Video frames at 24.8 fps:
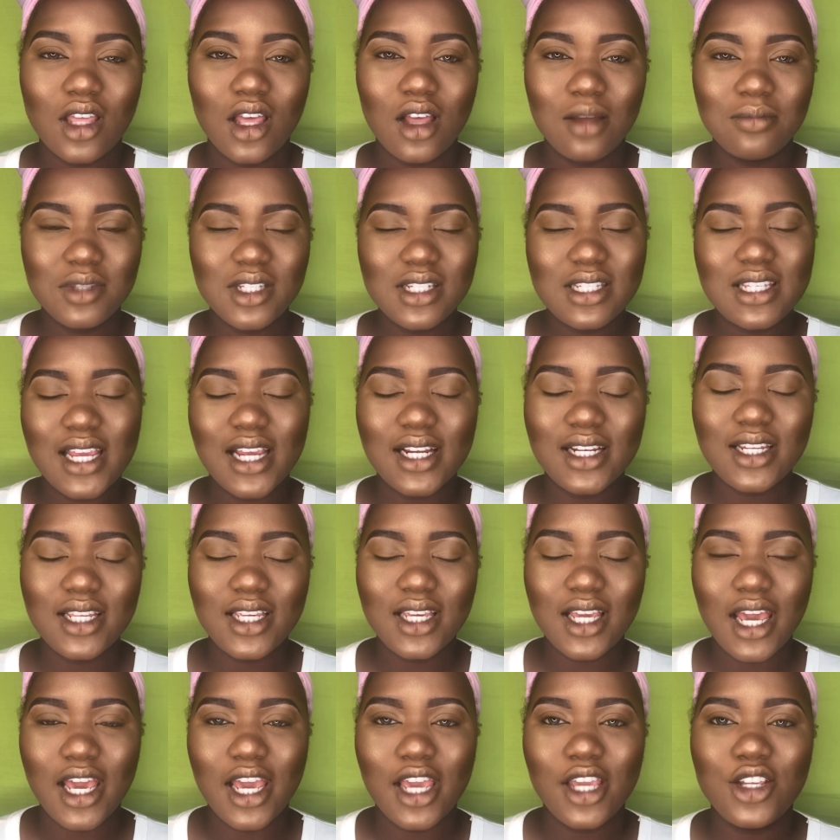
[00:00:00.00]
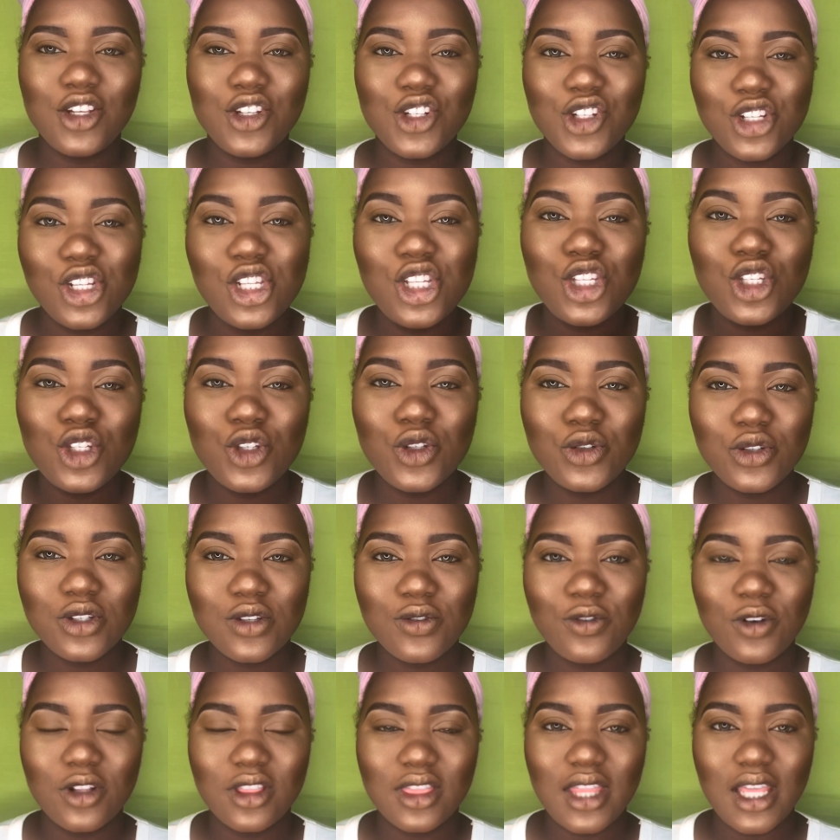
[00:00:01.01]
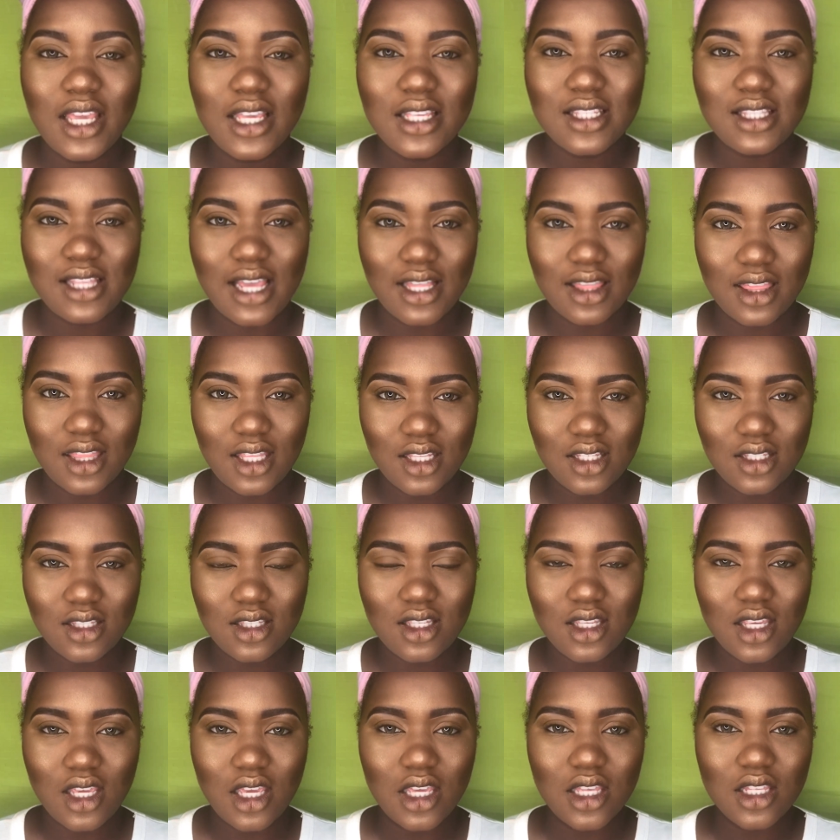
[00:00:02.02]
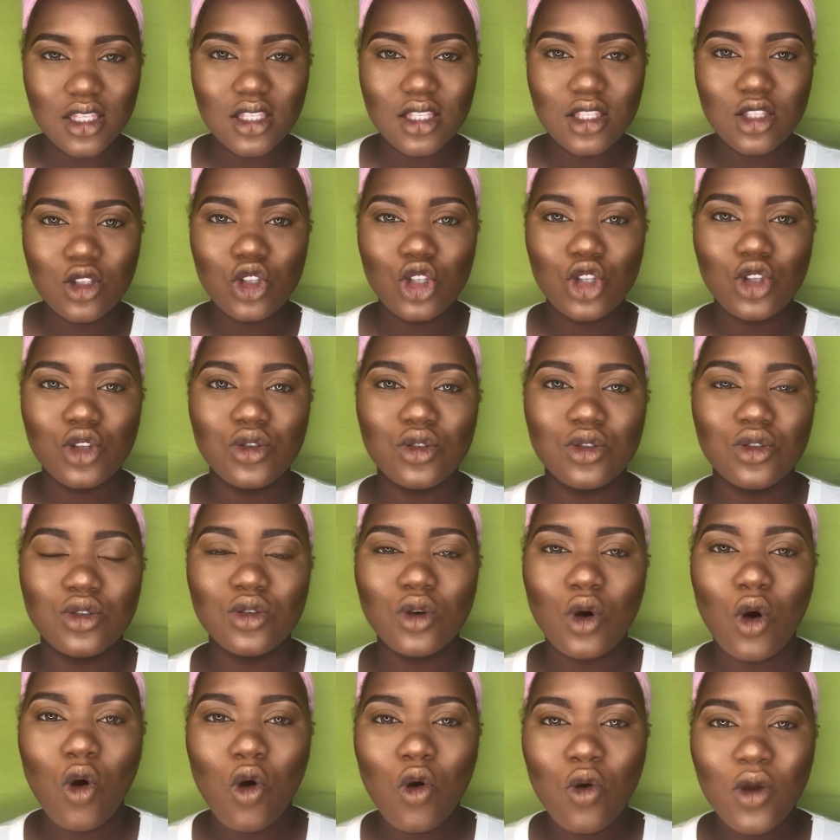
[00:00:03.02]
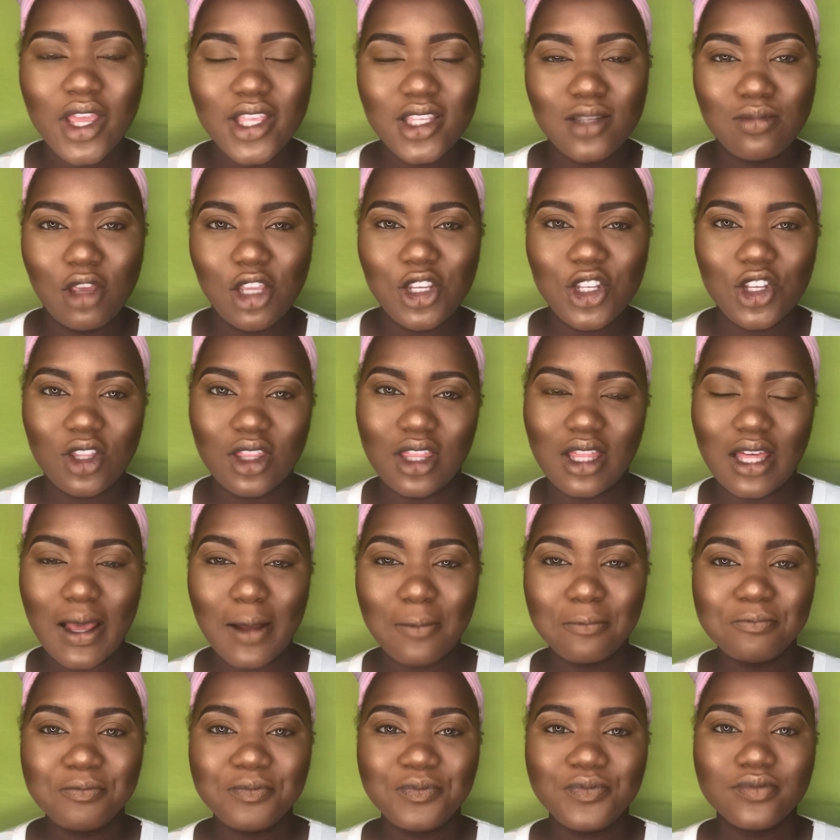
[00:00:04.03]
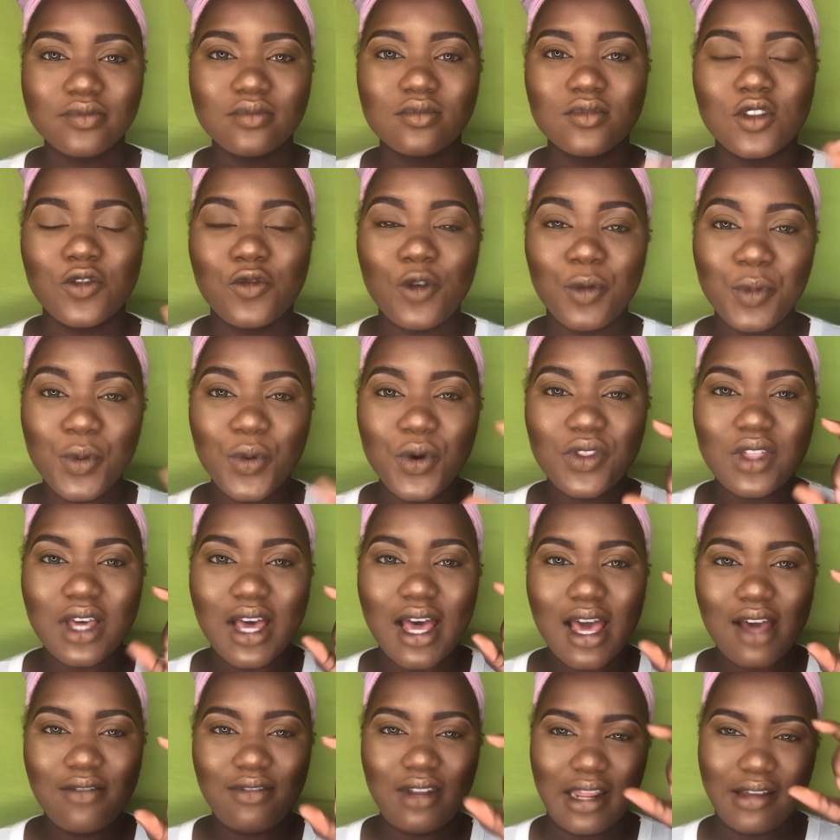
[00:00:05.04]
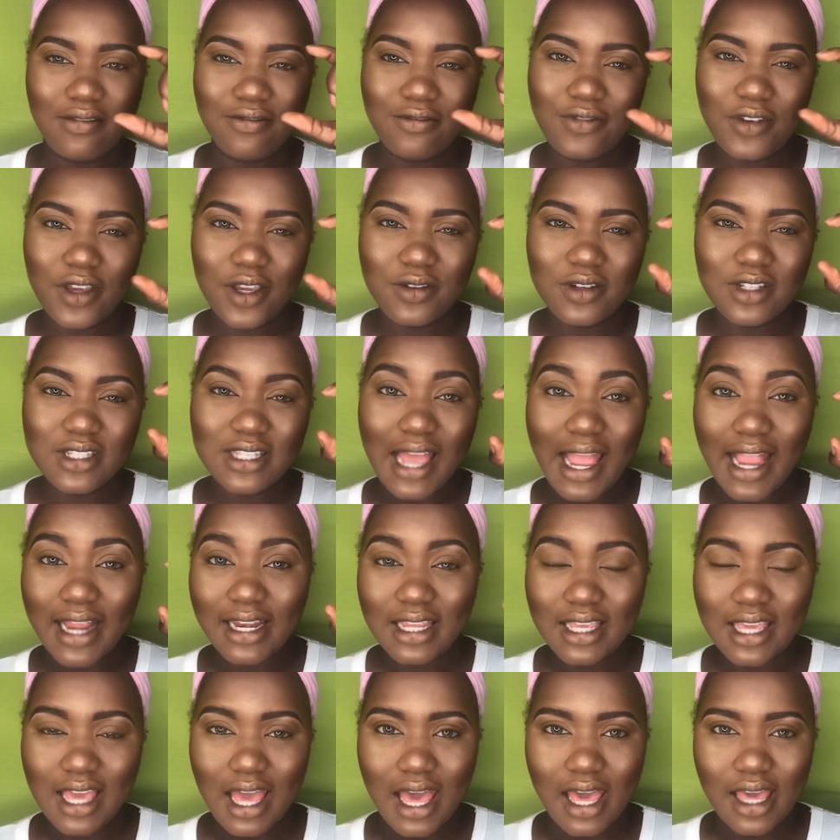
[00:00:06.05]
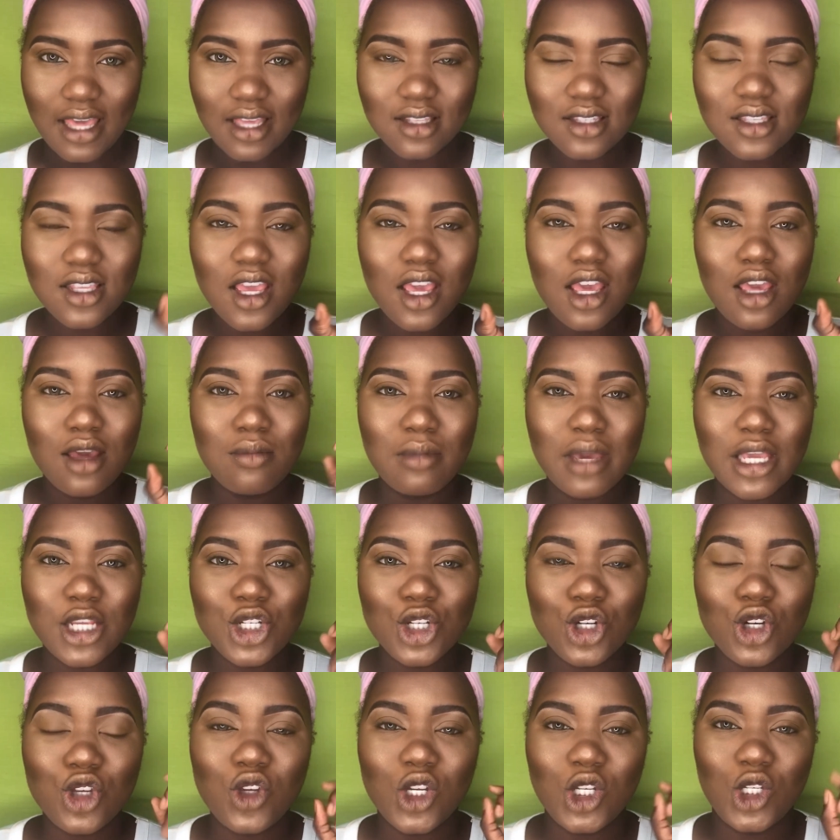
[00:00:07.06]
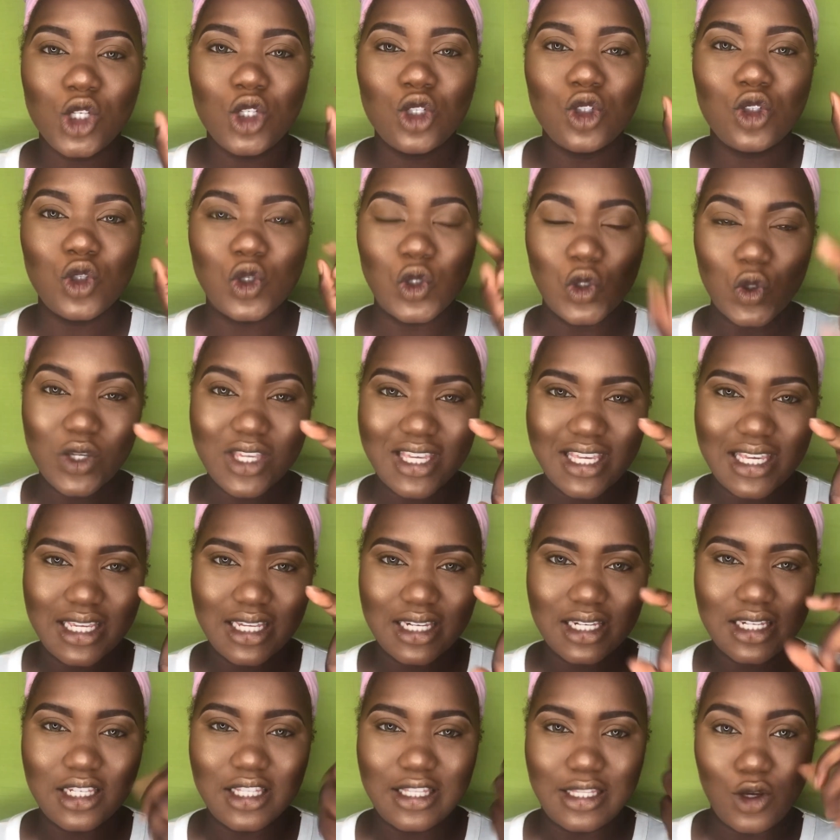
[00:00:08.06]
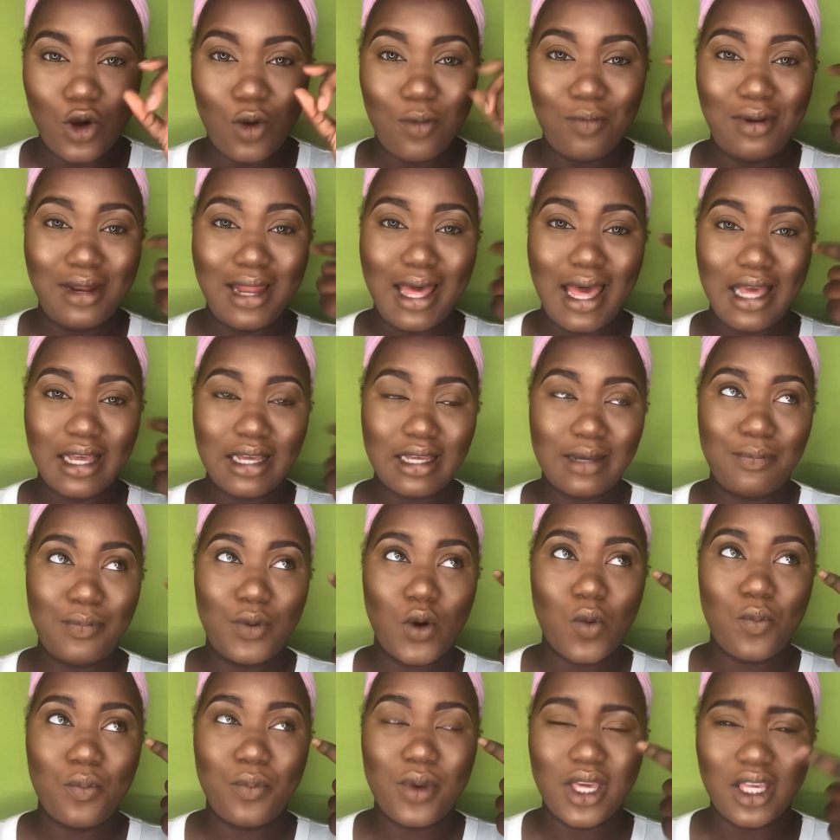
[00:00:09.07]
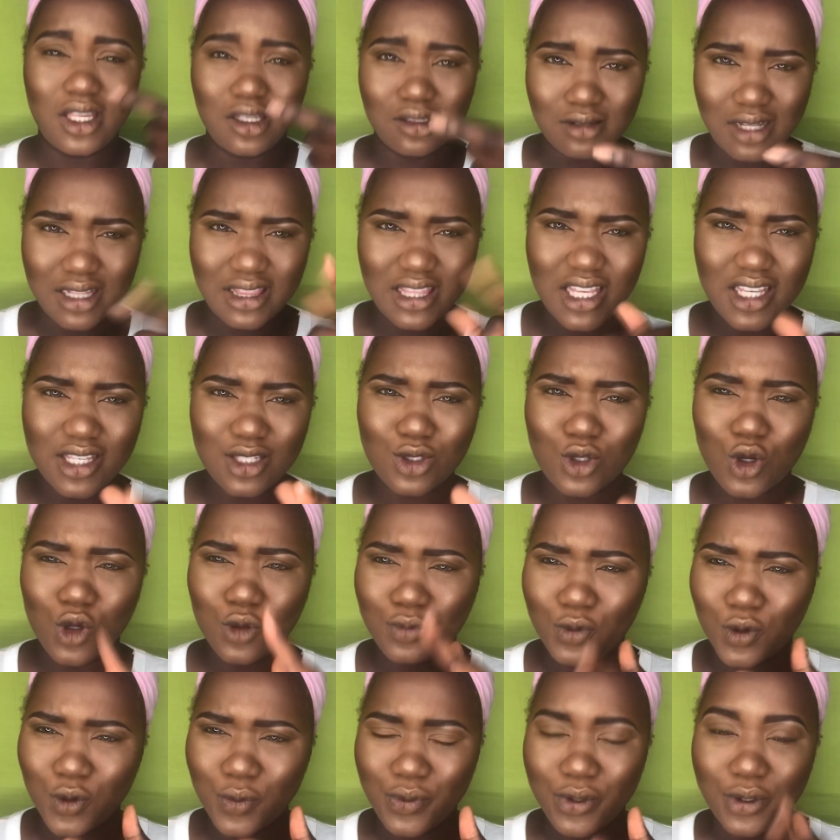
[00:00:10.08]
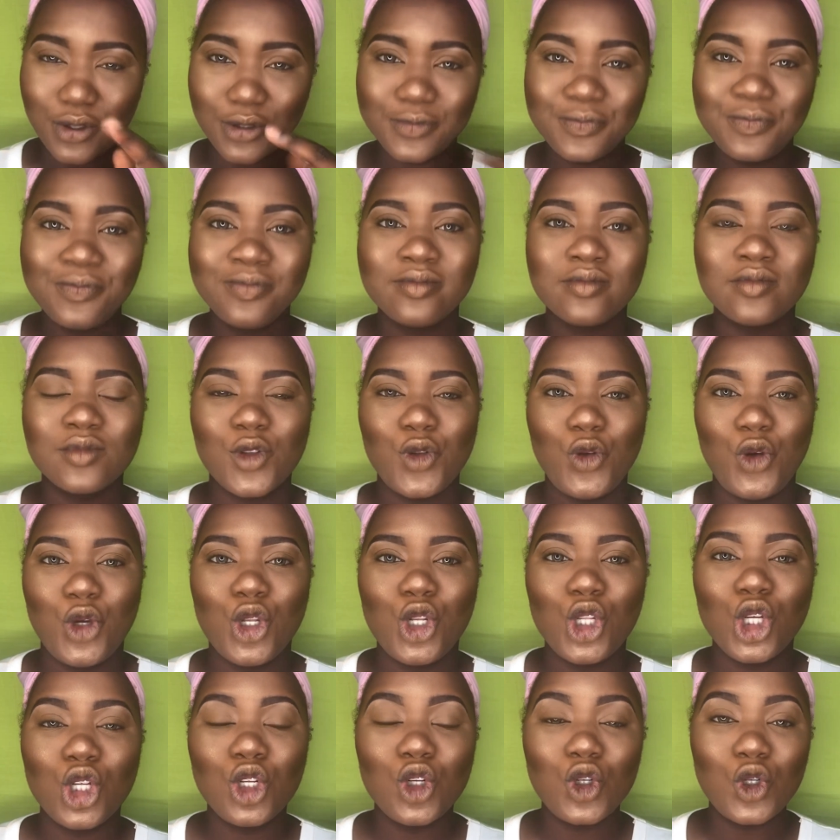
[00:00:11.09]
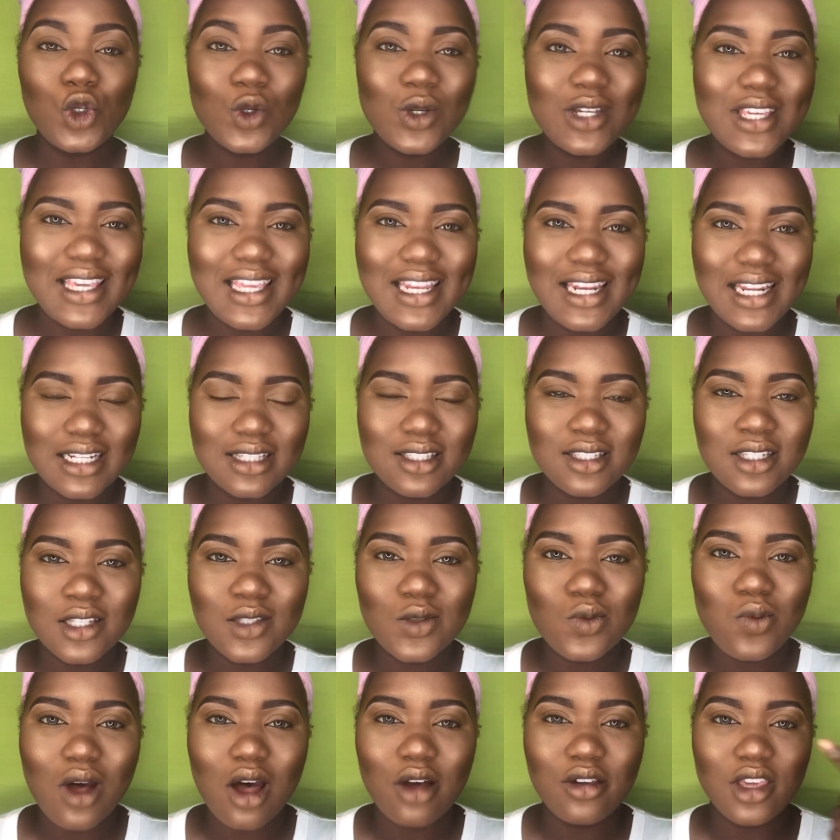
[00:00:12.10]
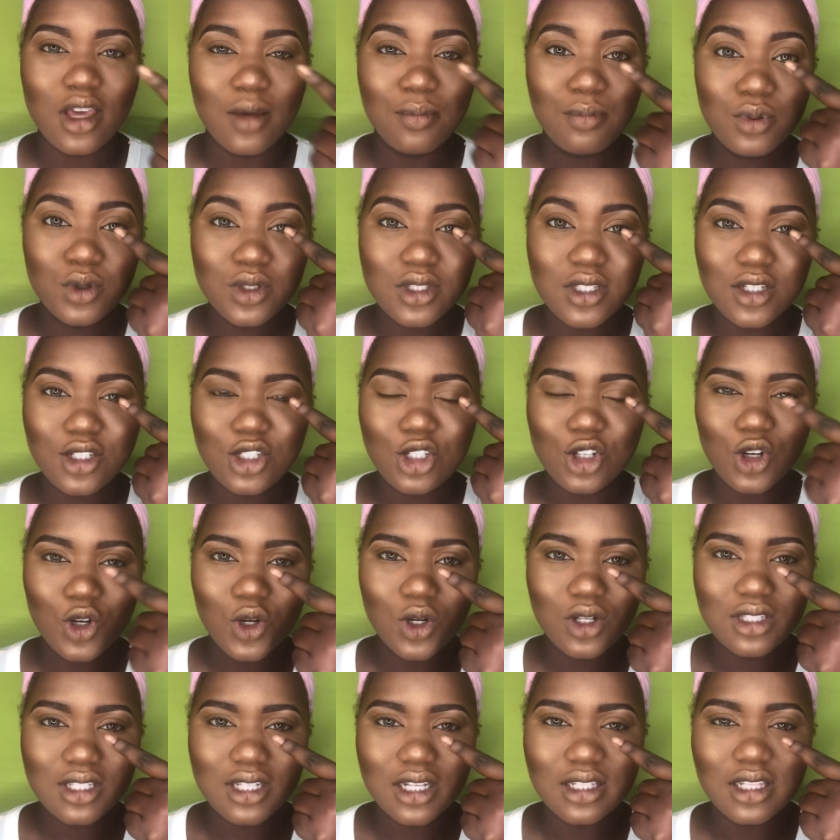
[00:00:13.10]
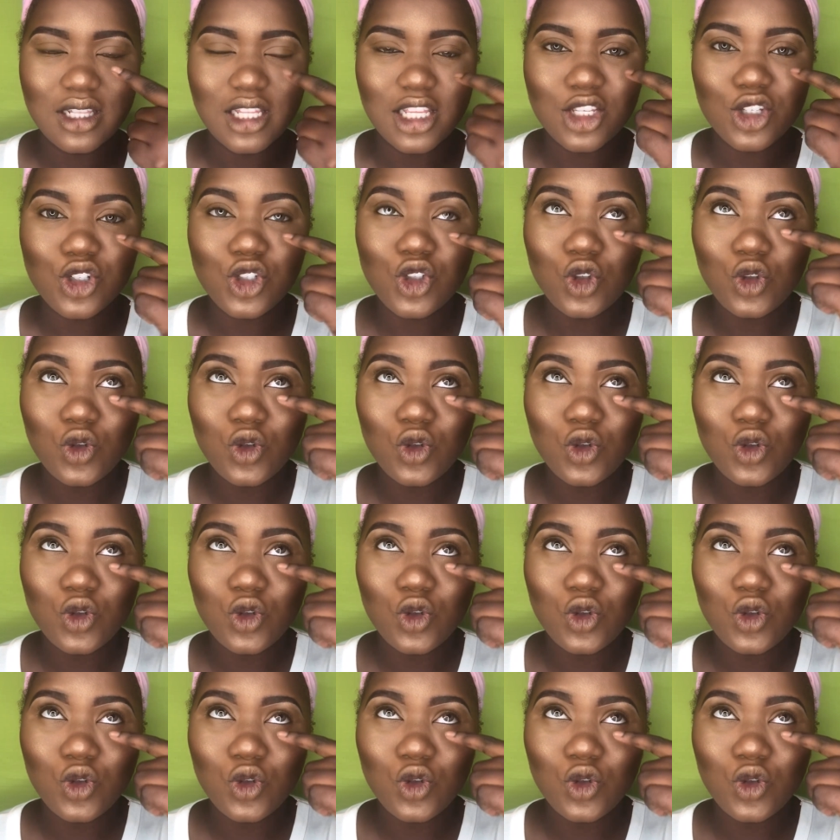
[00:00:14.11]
the technique I usually use for things like this is to always make sure that for people that have like very tiny eyes, make sure you're not looking your black pupil, I think it's called pupil, you're not looking at it while you're putting your contact lens.